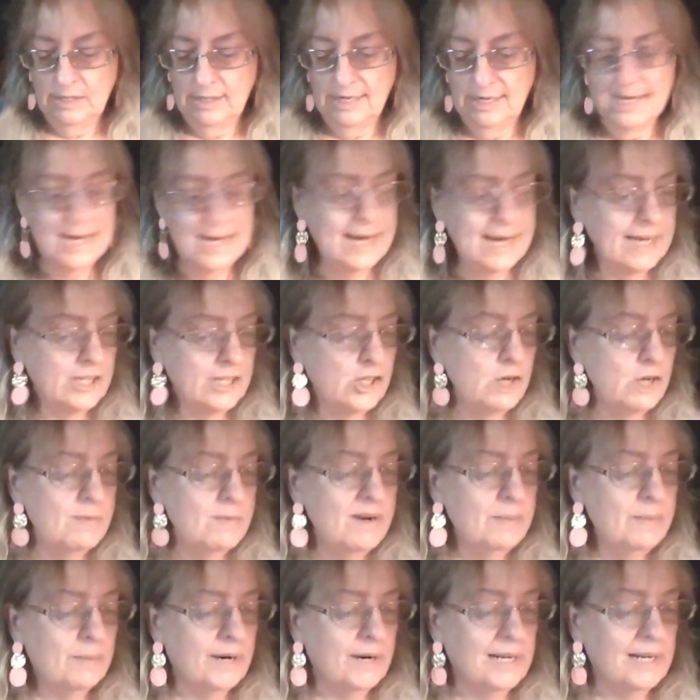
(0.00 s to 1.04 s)
Didn't get too
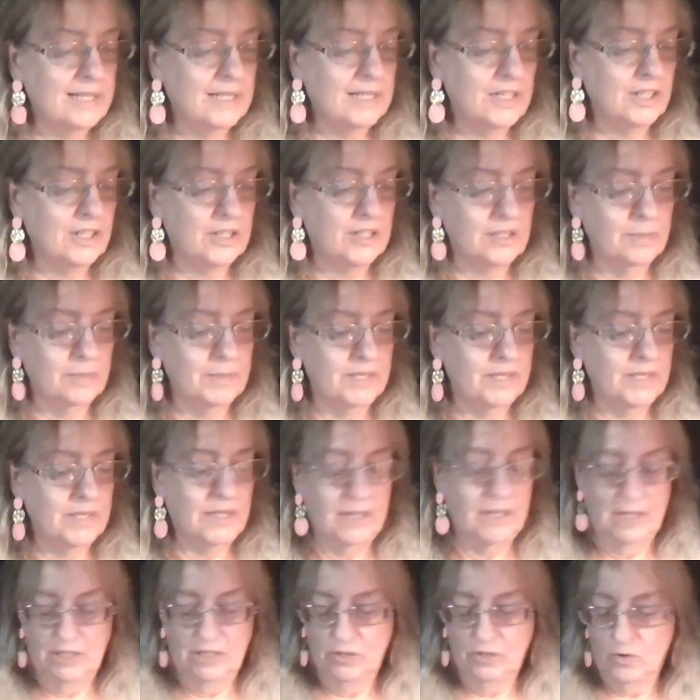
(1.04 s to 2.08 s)
many price adjustments
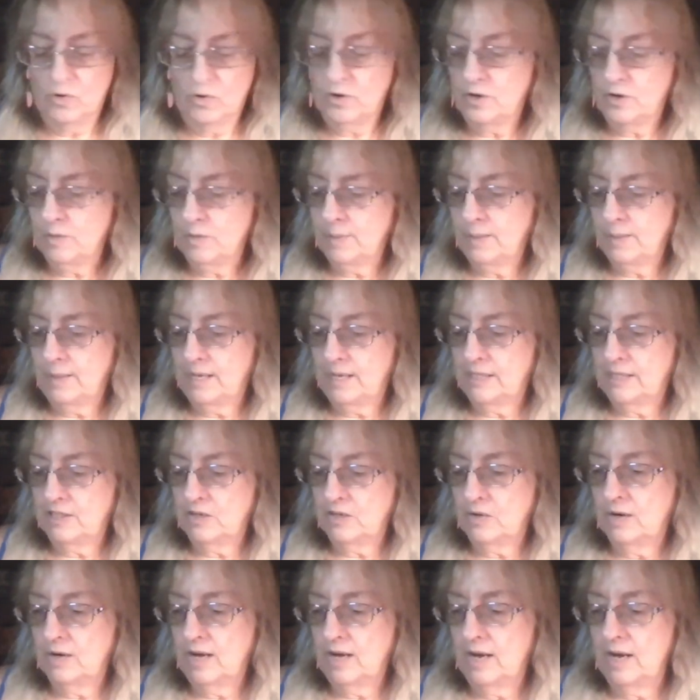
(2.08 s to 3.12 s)
in this order, but that's
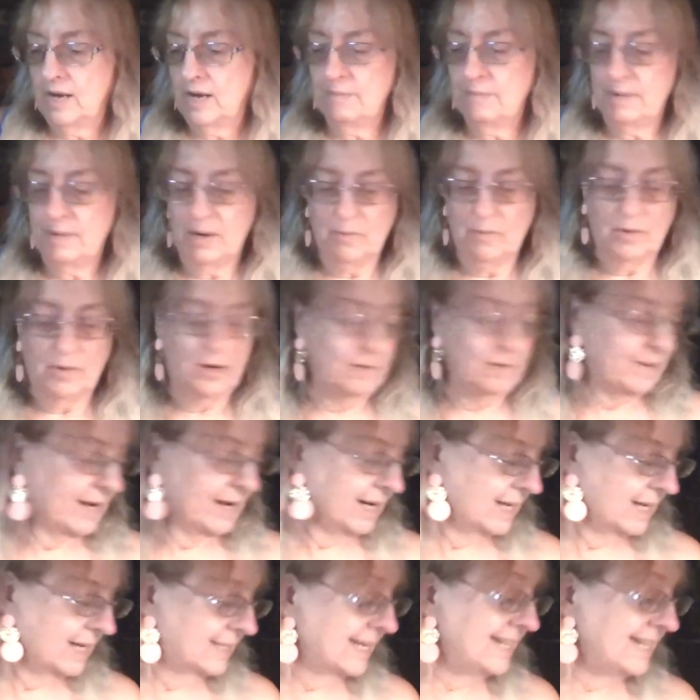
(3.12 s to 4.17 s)
okay. I'm not worried
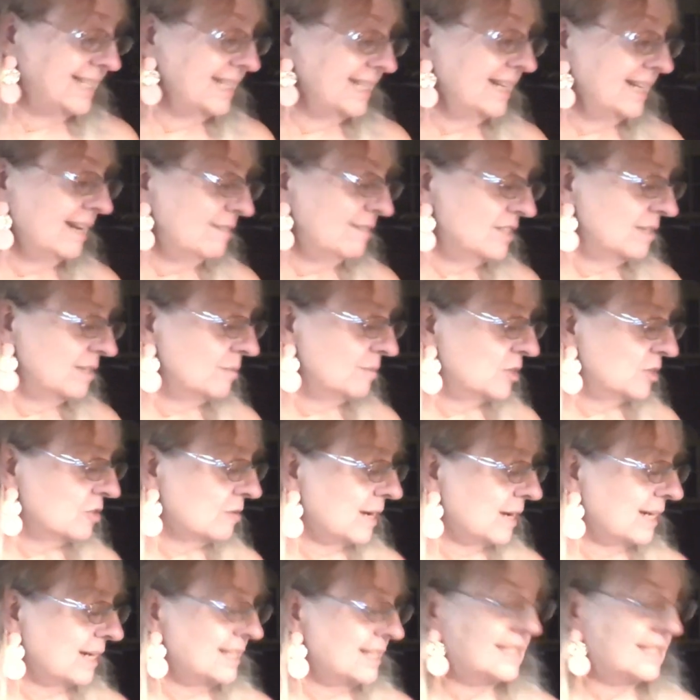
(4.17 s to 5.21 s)
about it because I did have some
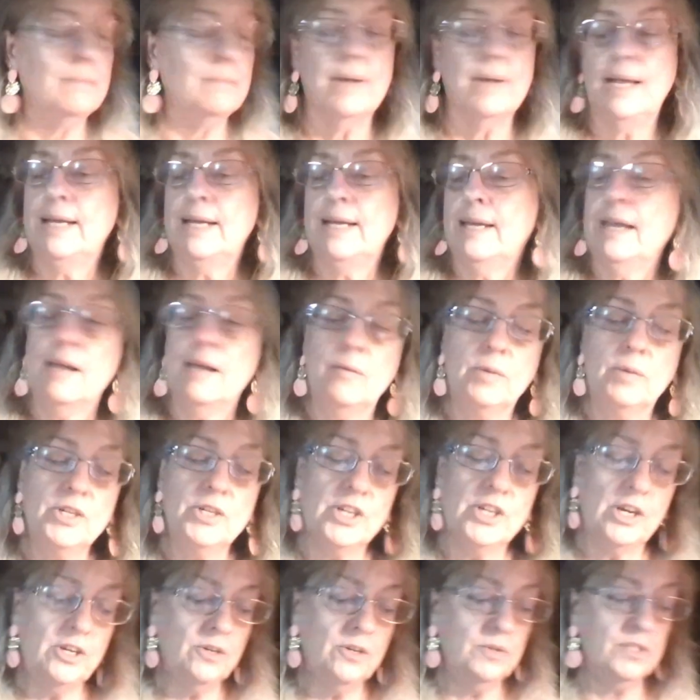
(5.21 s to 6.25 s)
credits on my account,
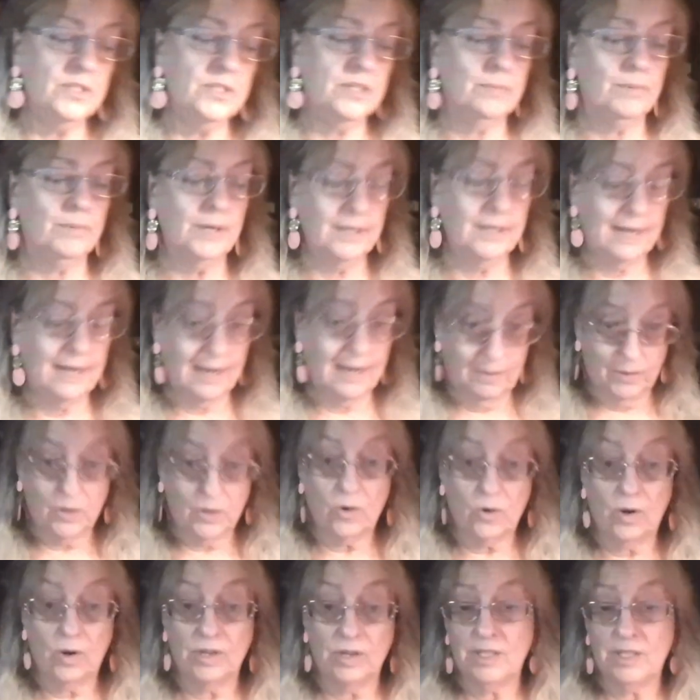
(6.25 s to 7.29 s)
which I used to bring down the
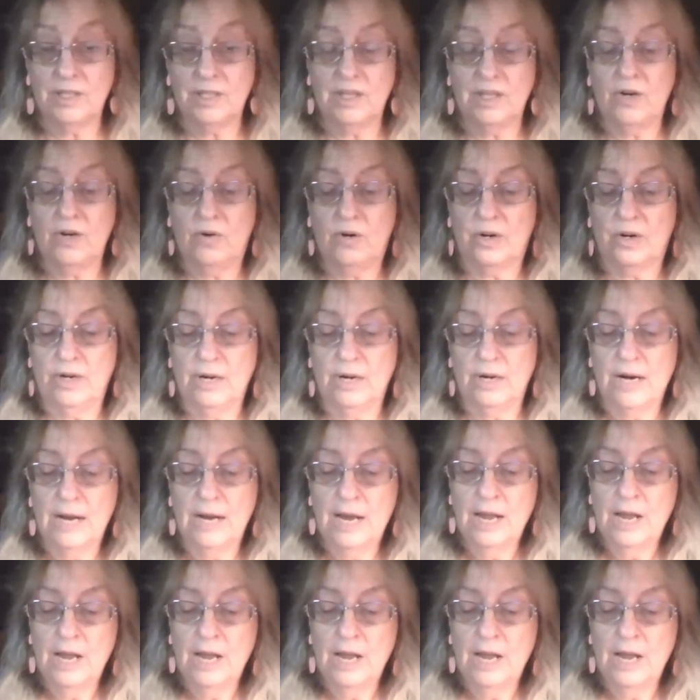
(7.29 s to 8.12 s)
cost of the order.